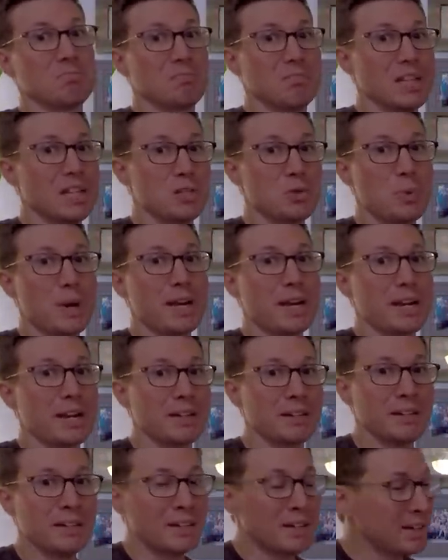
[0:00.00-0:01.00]
it's rigging.
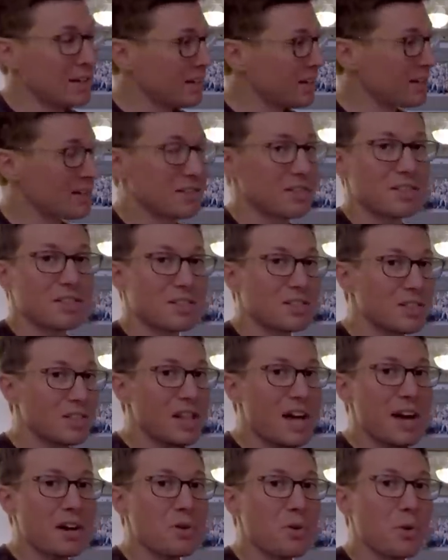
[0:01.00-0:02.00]
It's a
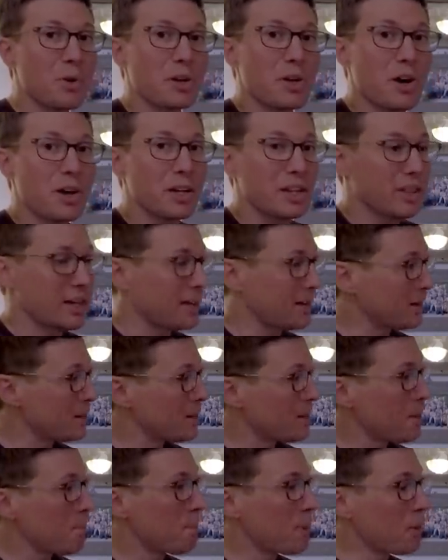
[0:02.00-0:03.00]
lot going on in there.
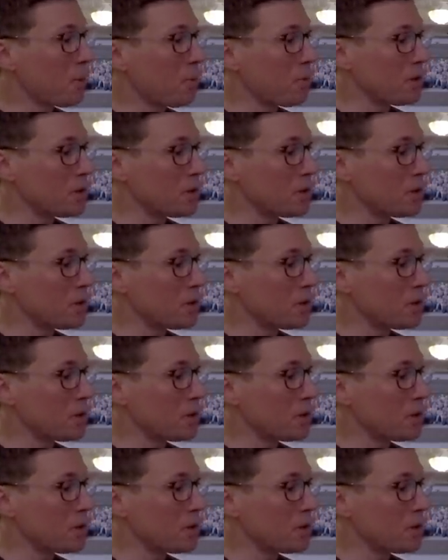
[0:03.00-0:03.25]
But when we